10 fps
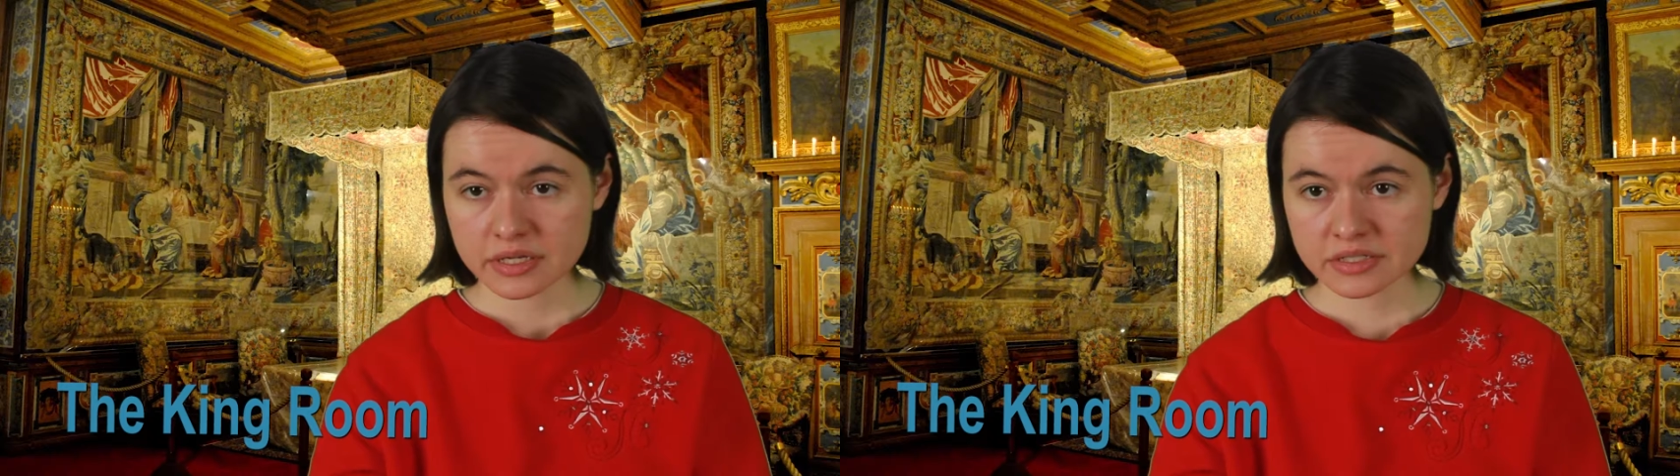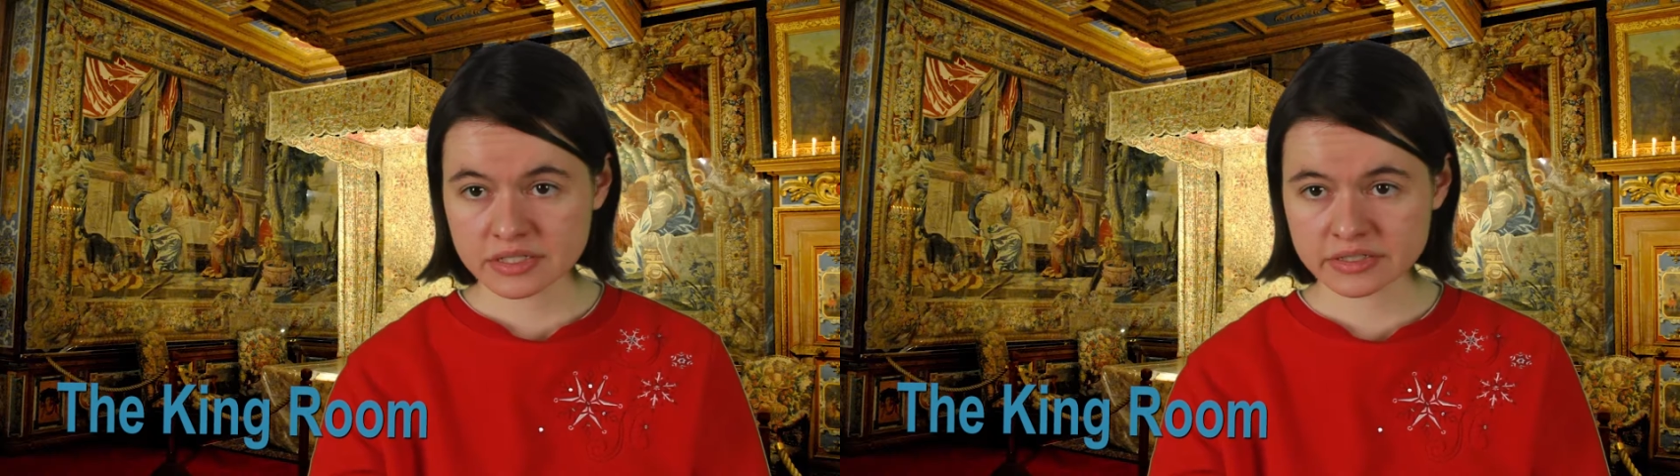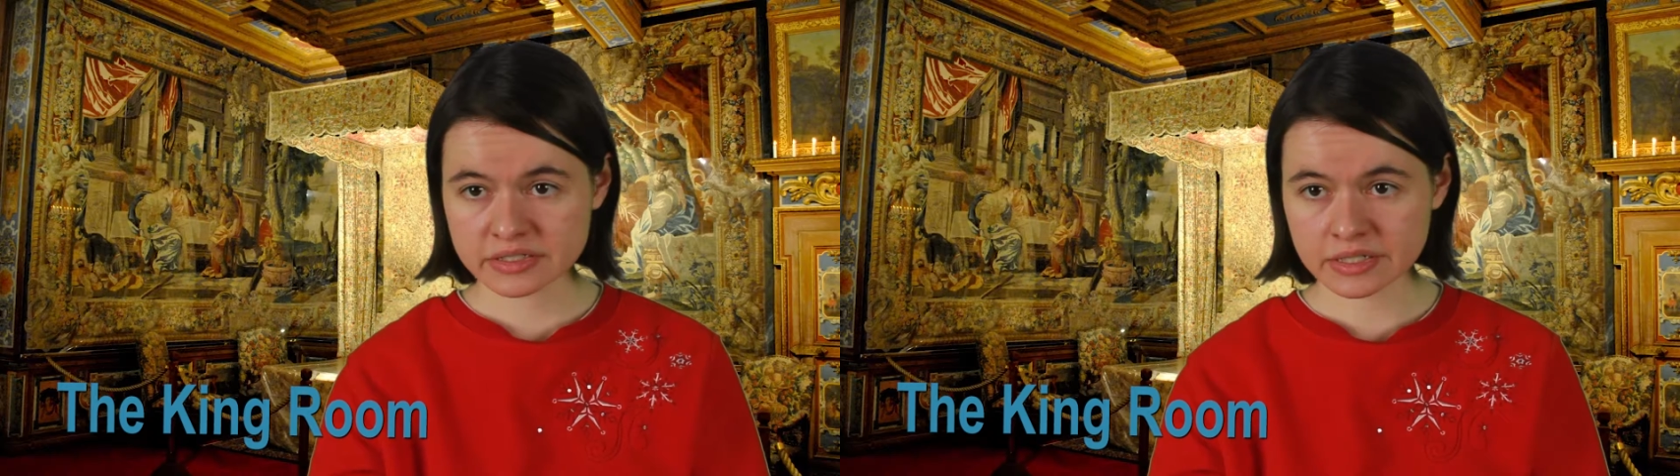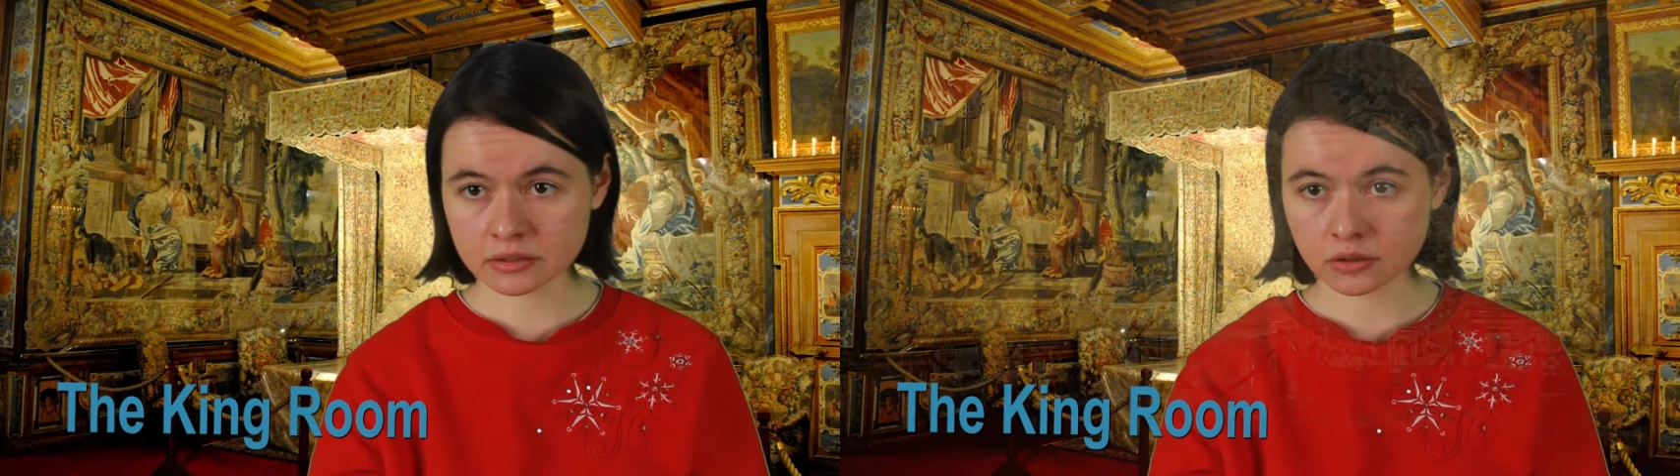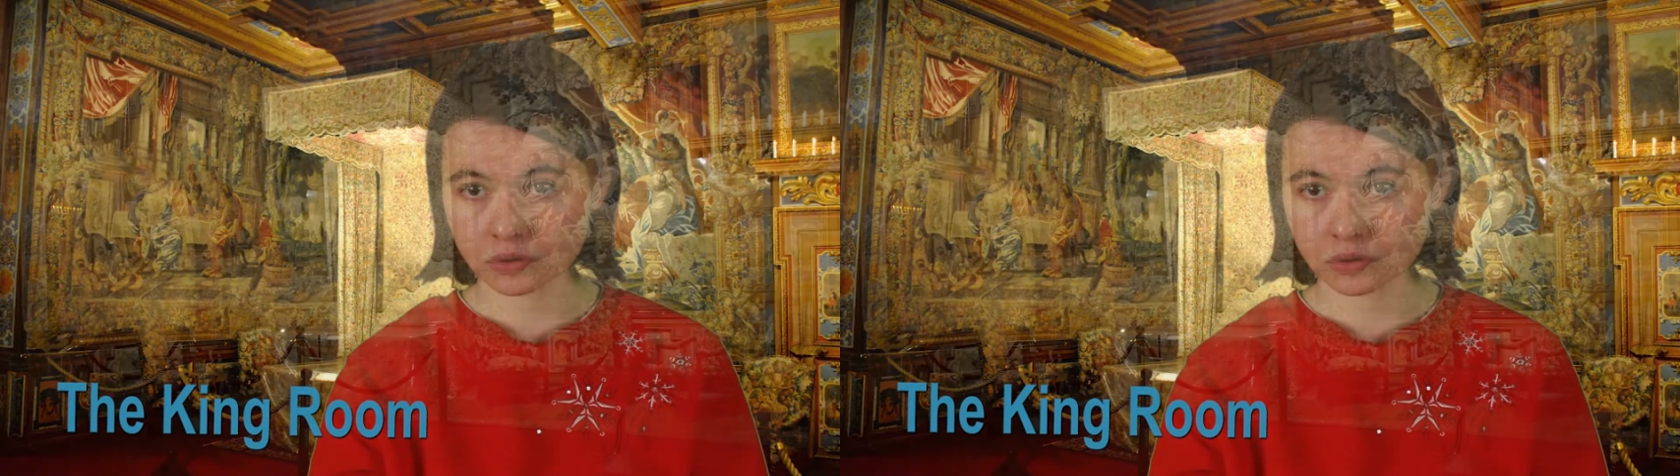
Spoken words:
6 in the